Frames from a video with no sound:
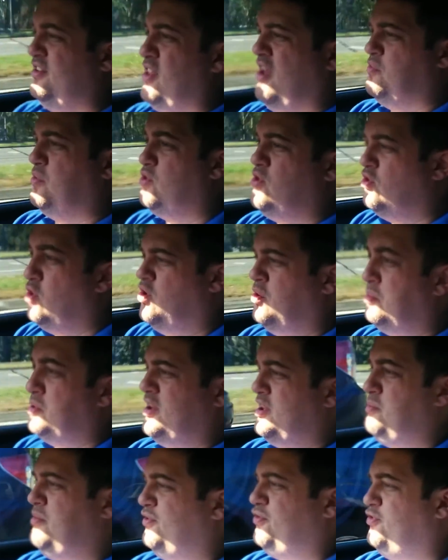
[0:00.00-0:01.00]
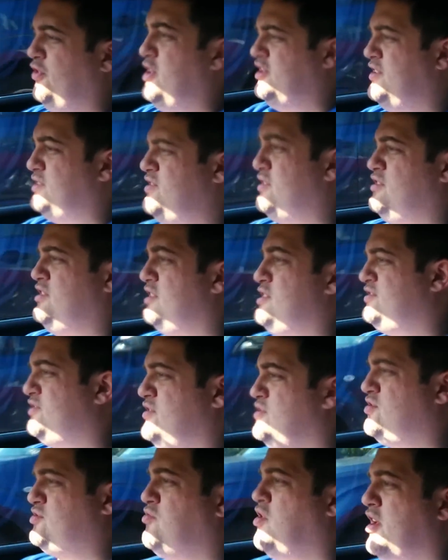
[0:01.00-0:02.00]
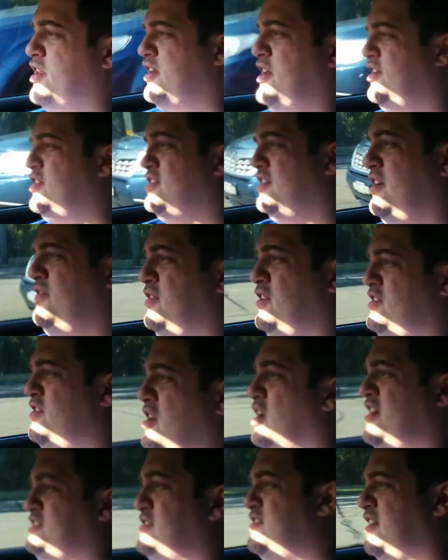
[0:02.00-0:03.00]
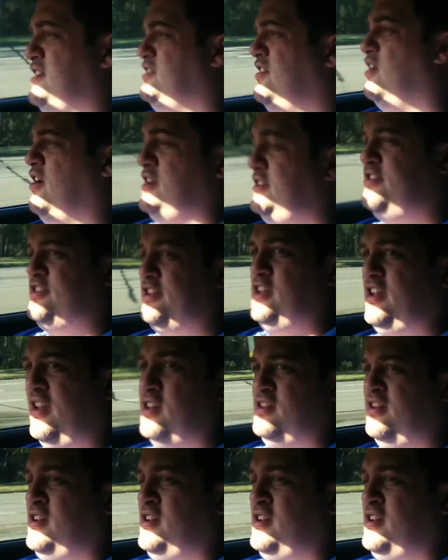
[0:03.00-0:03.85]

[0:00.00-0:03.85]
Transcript: that would normally be fitted to this Australian delivered 1990